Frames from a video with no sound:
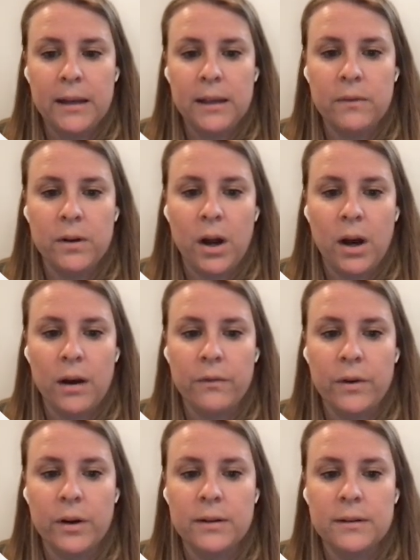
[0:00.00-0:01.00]
Even
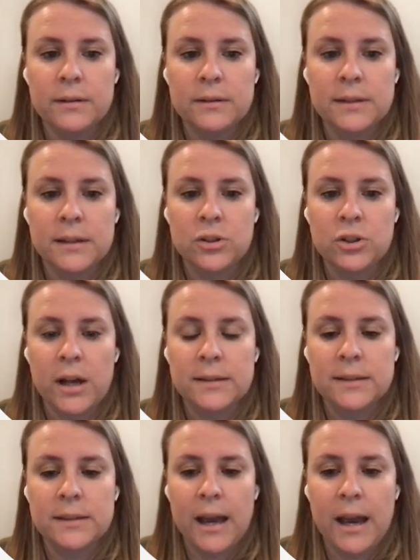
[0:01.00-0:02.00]
Harvard
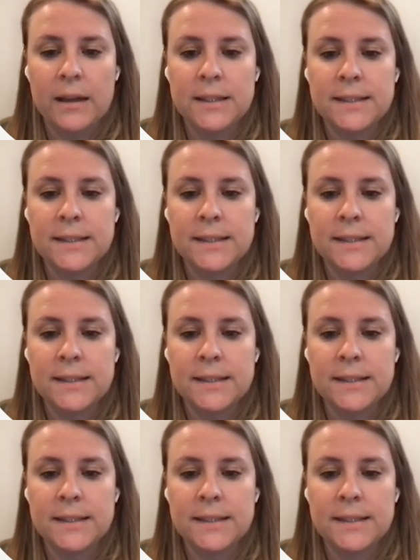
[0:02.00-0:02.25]
suggests that